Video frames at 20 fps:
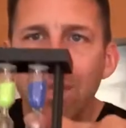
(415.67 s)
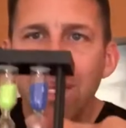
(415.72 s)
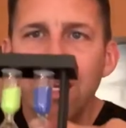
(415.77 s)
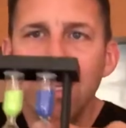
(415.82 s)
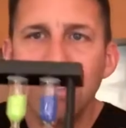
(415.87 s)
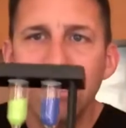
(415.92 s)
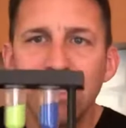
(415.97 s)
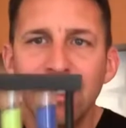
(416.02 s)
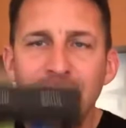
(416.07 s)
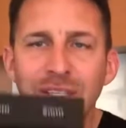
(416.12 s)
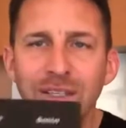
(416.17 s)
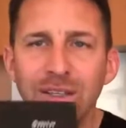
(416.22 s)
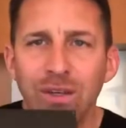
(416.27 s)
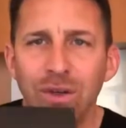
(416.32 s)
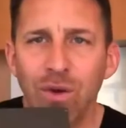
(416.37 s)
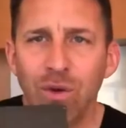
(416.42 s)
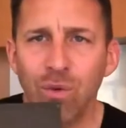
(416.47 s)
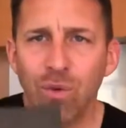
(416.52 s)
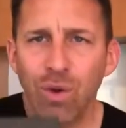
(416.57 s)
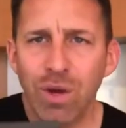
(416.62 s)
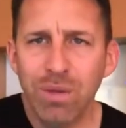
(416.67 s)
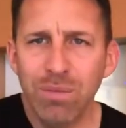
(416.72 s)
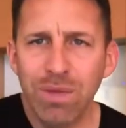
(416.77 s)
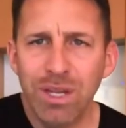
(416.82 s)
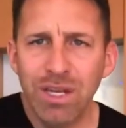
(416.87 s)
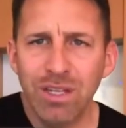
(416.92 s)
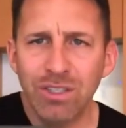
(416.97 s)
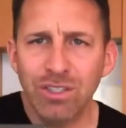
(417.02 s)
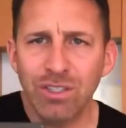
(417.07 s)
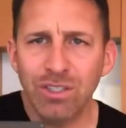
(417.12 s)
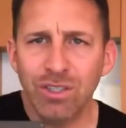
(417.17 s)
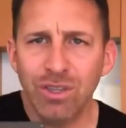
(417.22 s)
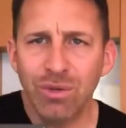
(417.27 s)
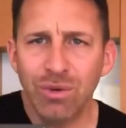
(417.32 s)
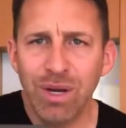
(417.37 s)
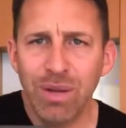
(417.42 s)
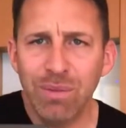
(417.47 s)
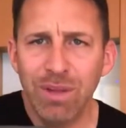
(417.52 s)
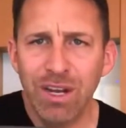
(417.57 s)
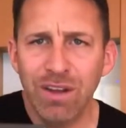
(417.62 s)
minutes, one minute,
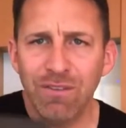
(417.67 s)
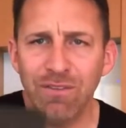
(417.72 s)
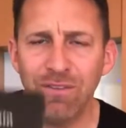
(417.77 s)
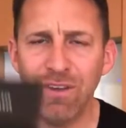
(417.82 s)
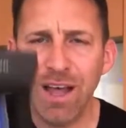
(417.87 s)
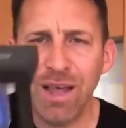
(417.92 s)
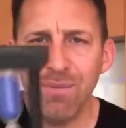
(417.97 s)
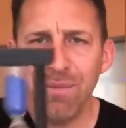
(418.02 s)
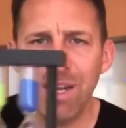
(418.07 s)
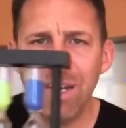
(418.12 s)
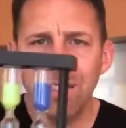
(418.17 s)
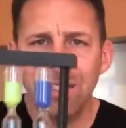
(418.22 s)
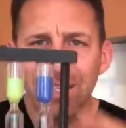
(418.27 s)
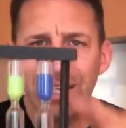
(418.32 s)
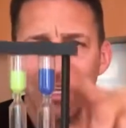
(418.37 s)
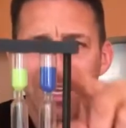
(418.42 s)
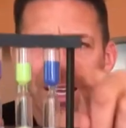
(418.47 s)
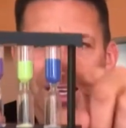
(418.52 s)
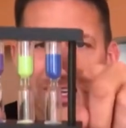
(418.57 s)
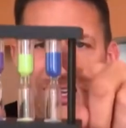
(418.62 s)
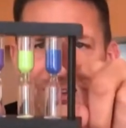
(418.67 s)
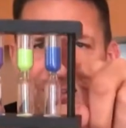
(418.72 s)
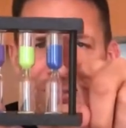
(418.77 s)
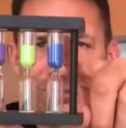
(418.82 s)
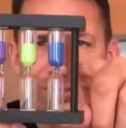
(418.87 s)
three minute, five minutes. Give